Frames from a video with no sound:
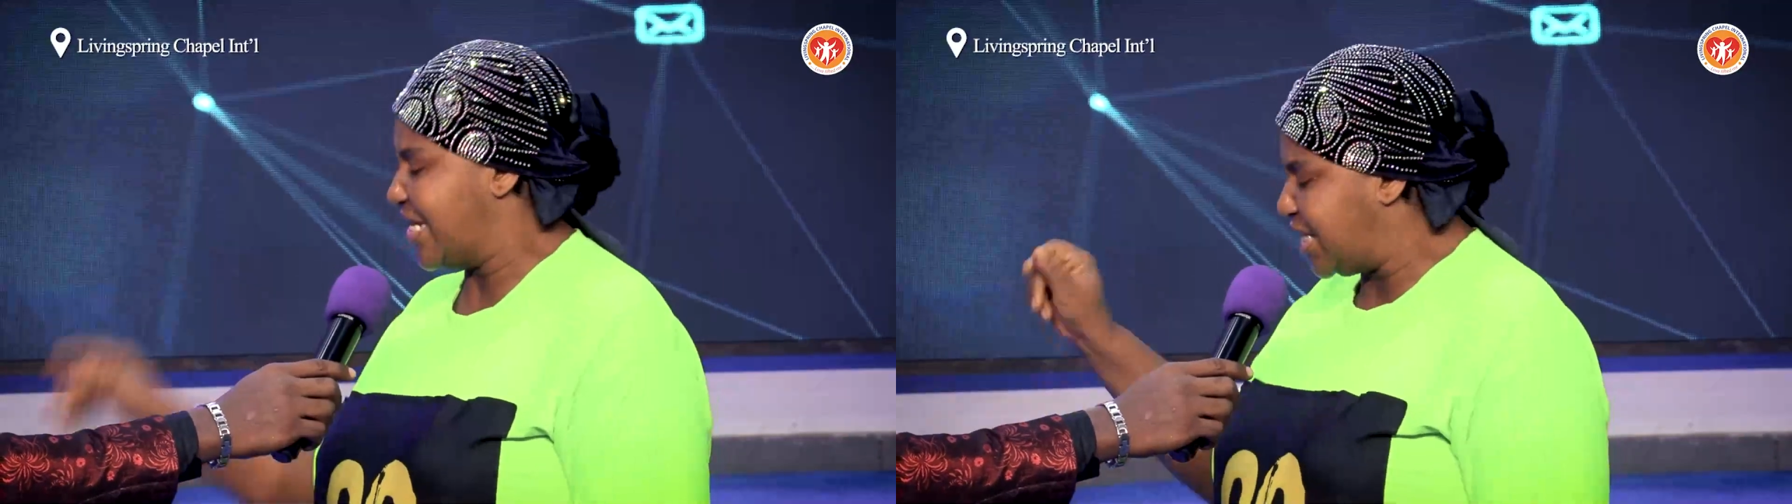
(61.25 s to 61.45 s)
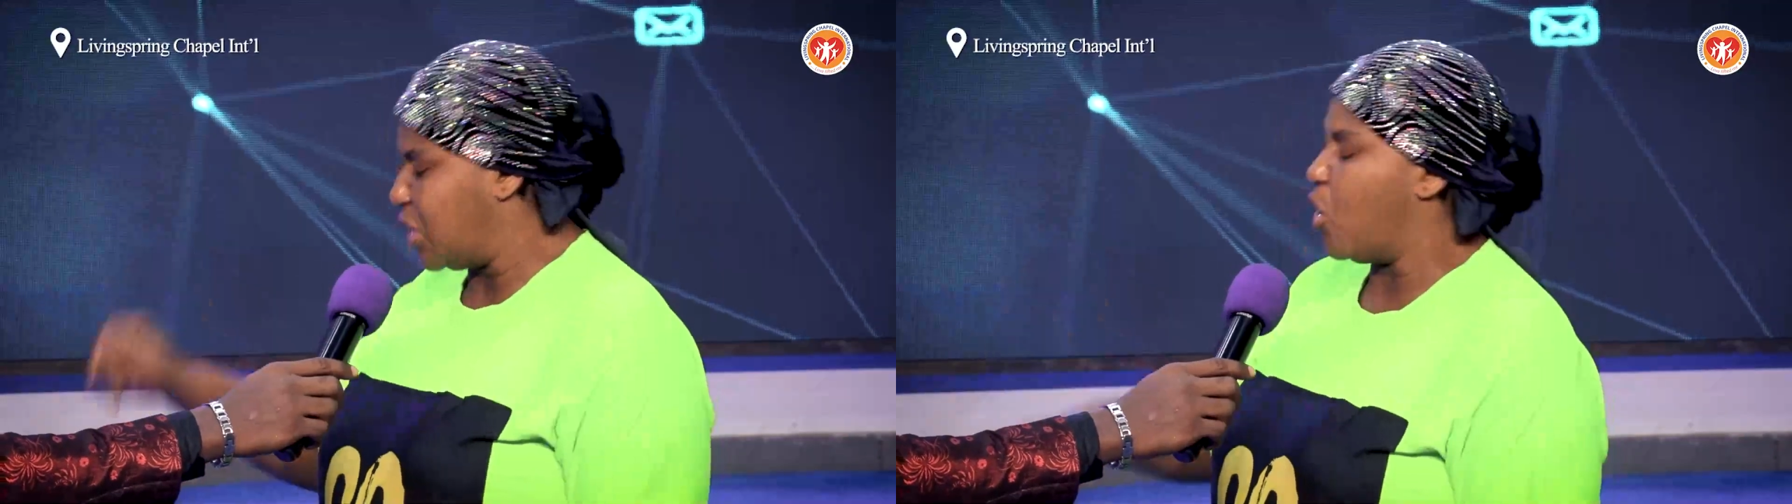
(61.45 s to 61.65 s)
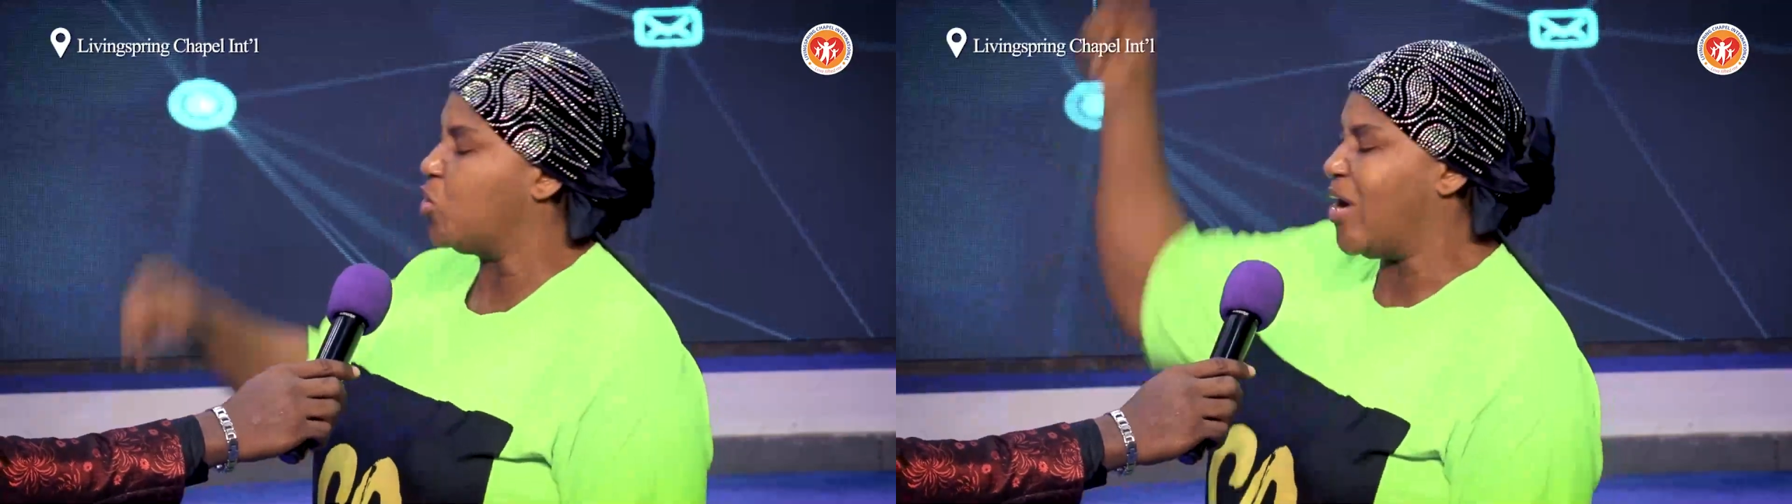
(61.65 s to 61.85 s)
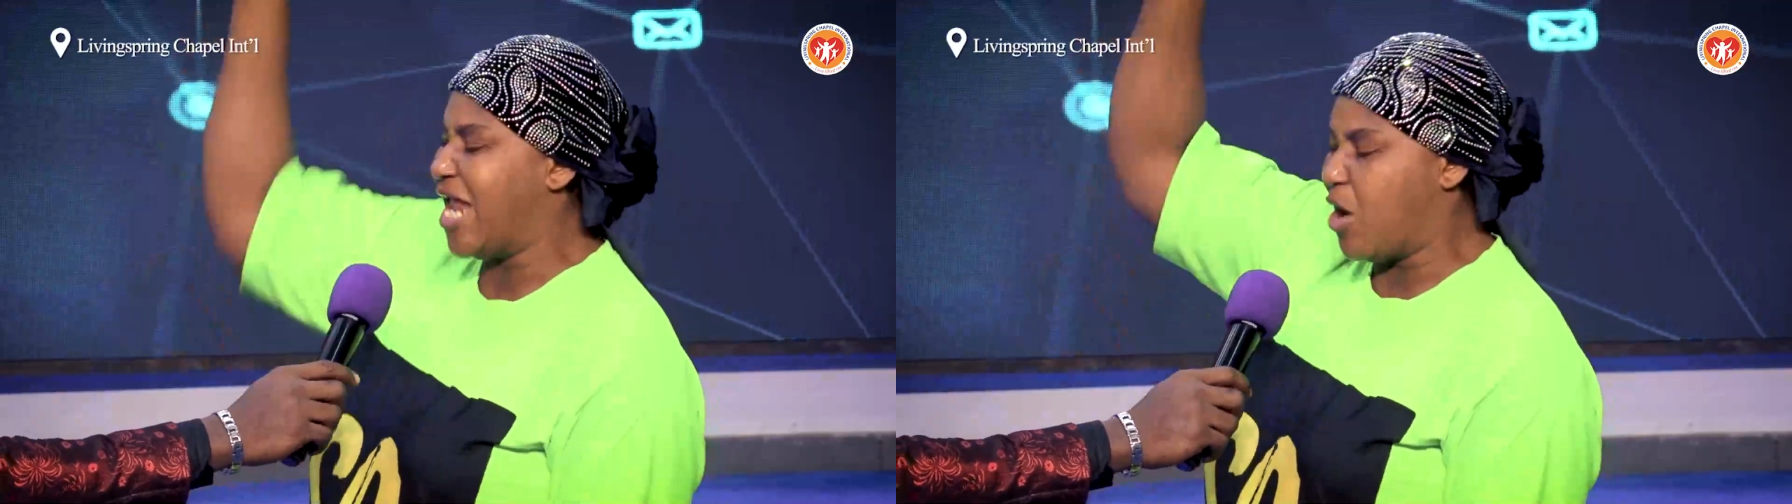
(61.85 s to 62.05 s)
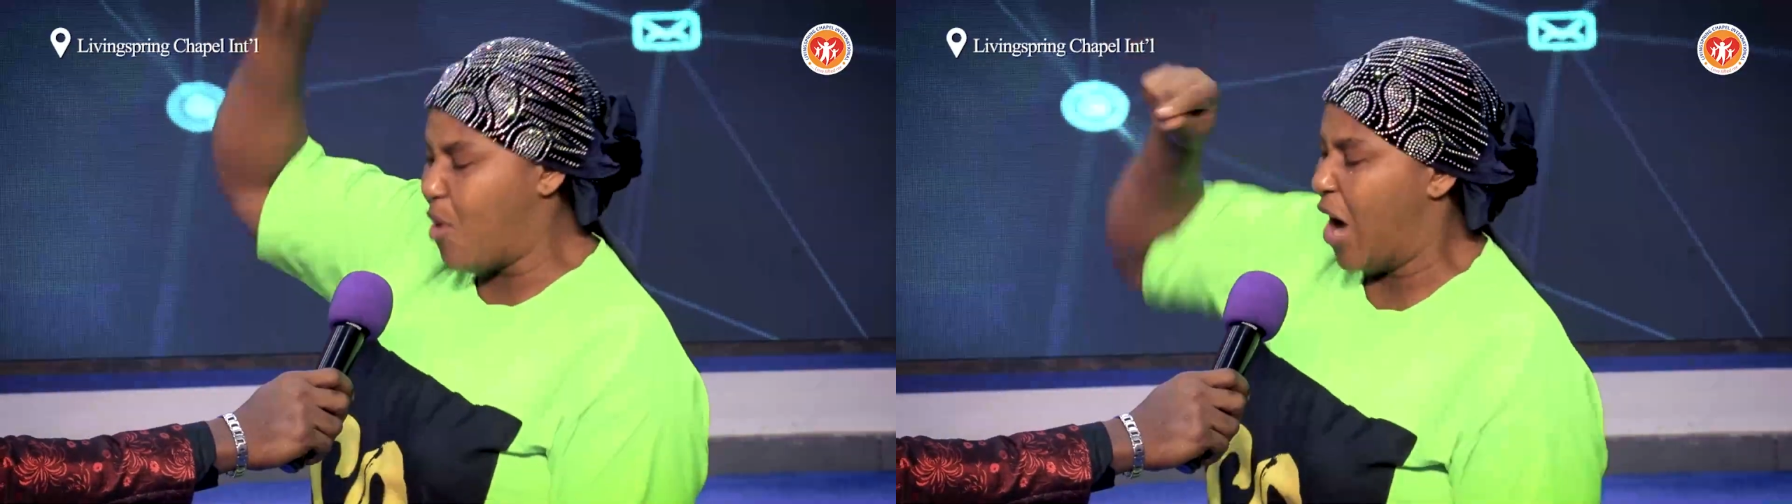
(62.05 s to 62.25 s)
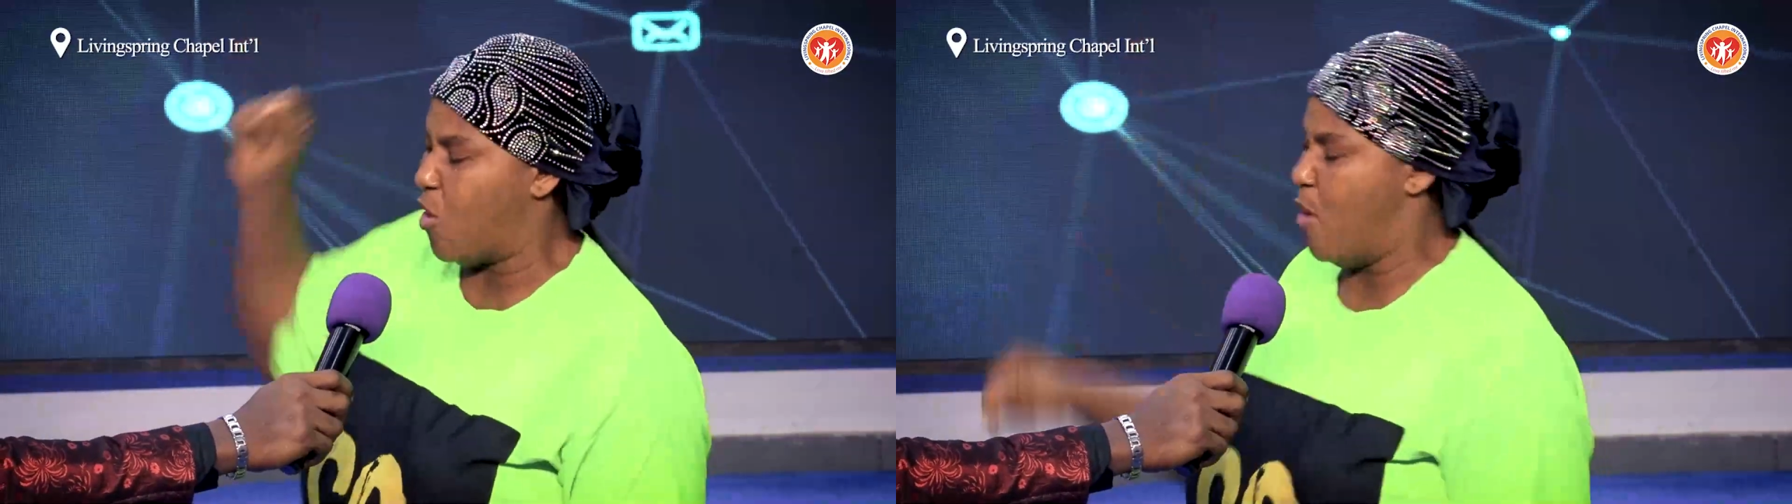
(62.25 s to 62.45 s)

I say, God, when I go and